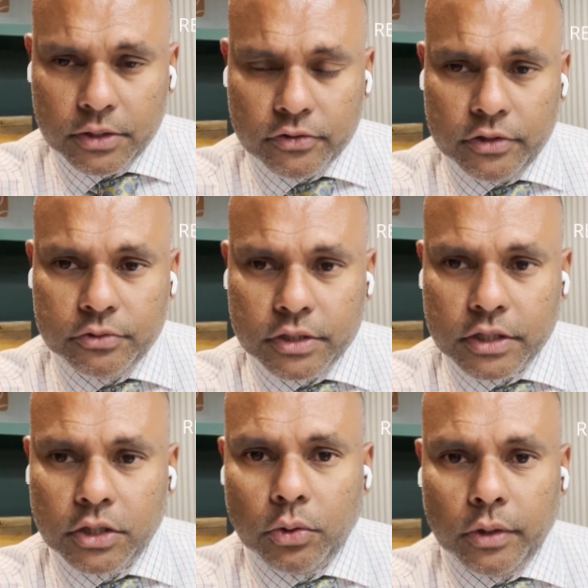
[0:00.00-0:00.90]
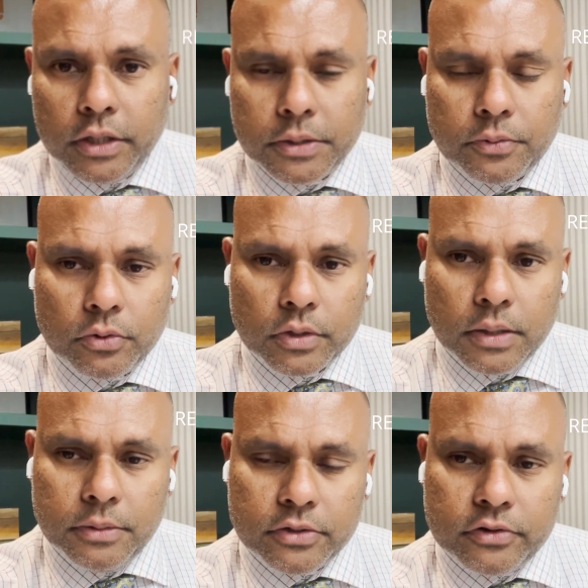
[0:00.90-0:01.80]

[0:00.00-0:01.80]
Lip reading: Introducing a loyalty program